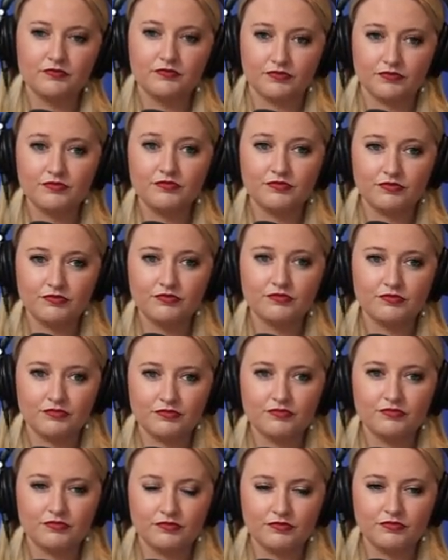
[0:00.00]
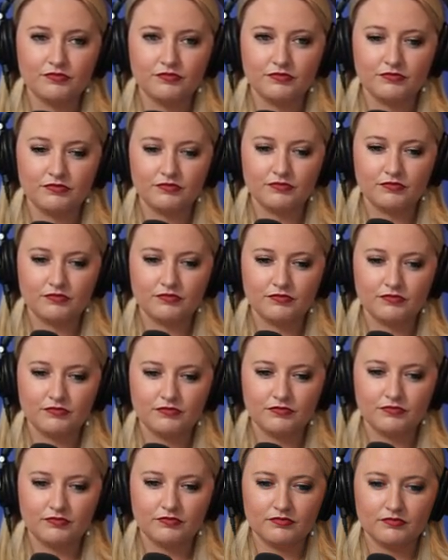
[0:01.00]

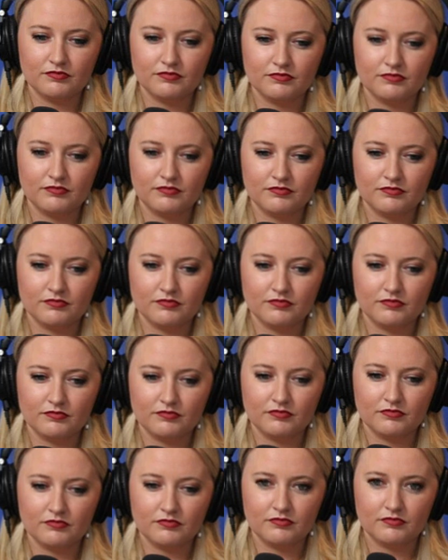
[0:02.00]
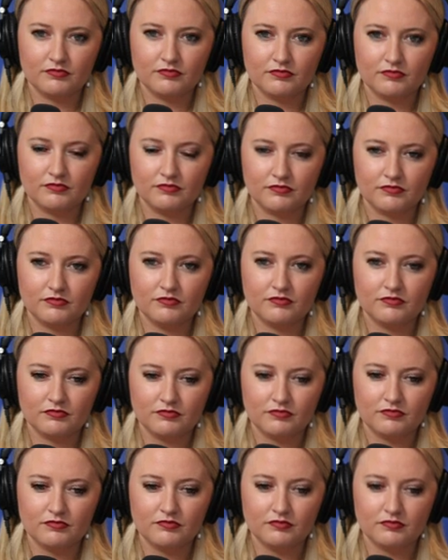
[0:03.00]

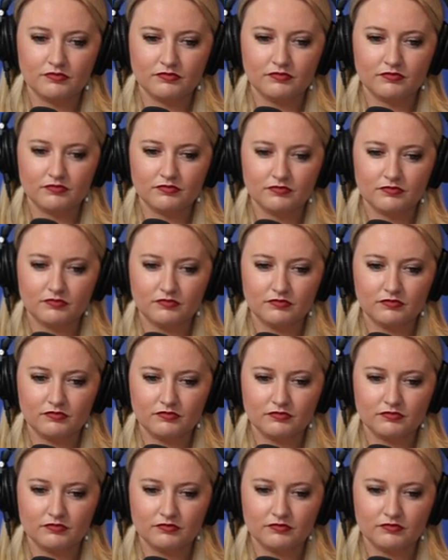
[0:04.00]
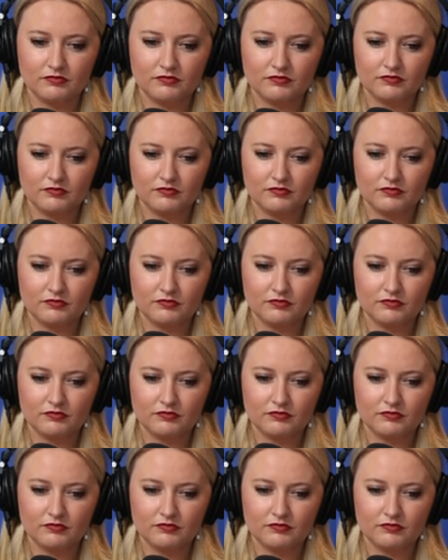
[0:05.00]
(not speaking)